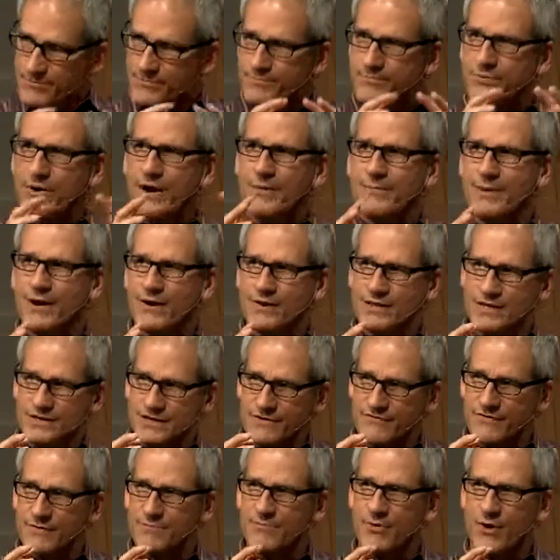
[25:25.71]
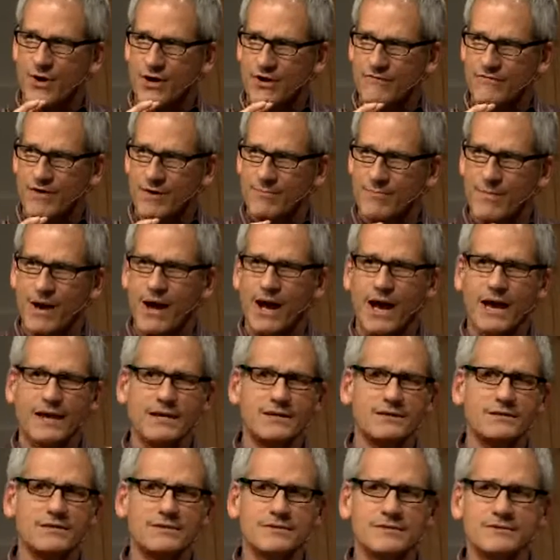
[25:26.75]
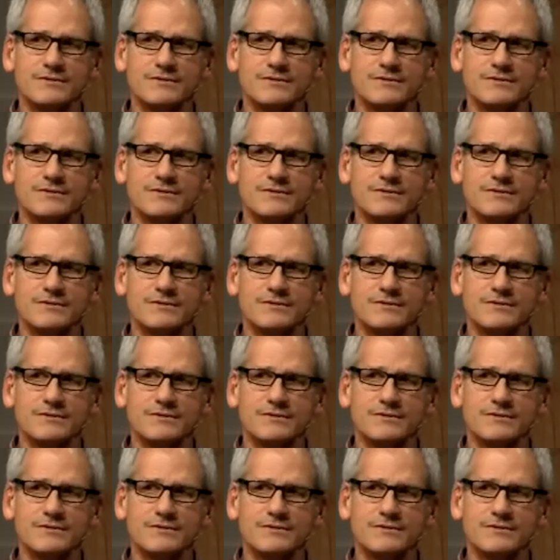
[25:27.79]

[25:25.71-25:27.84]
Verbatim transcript: primarily a different part of our mind.